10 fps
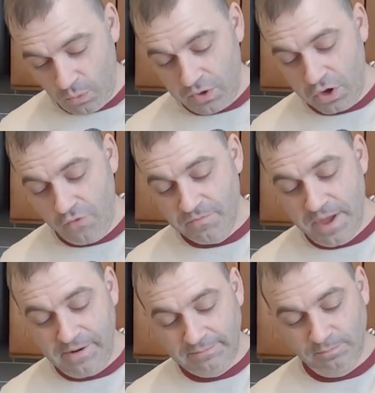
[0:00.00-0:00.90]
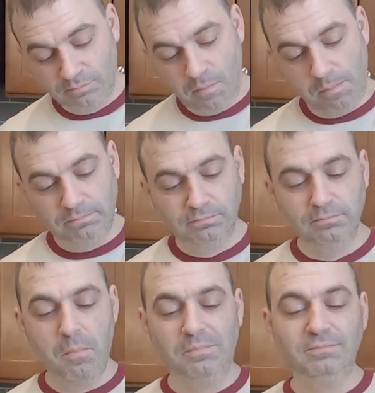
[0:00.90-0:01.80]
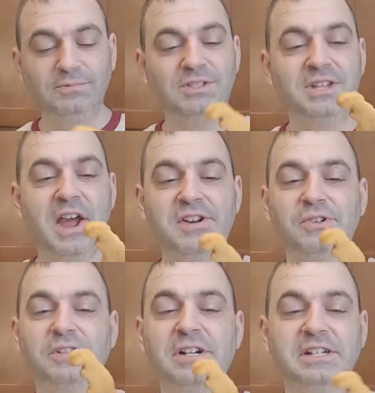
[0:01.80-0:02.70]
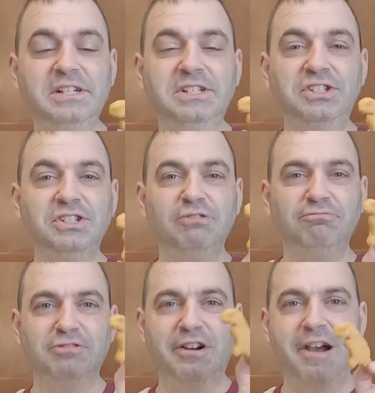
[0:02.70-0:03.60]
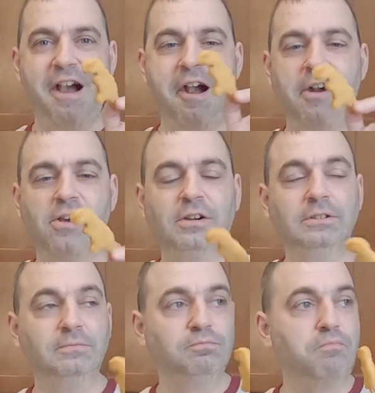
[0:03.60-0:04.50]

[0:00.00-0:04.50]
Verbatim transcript: Where do you go from there? Mm. Dino Nuggies. Rawr.